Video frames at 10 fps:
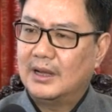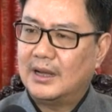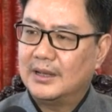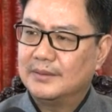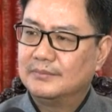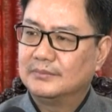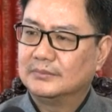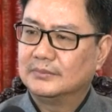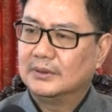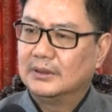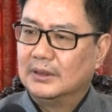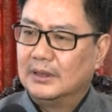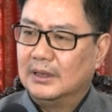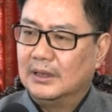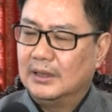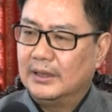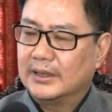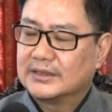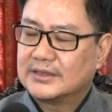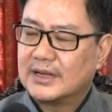I am uh,
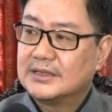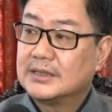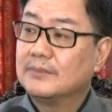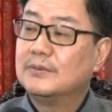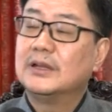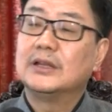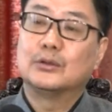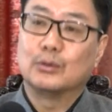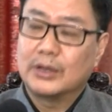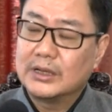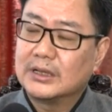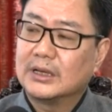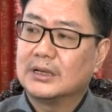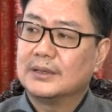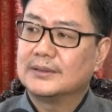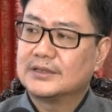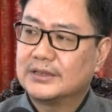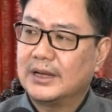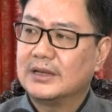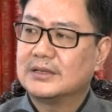extensively touring the
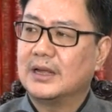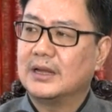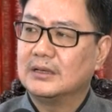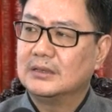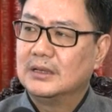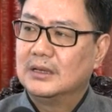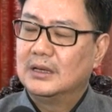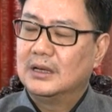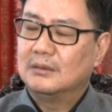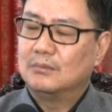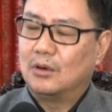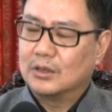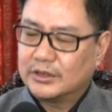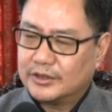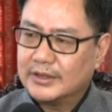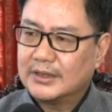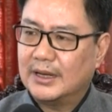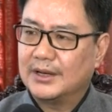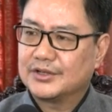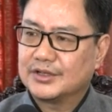states and uh, monitoring the
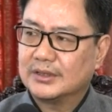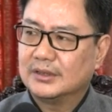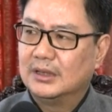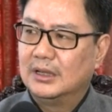election.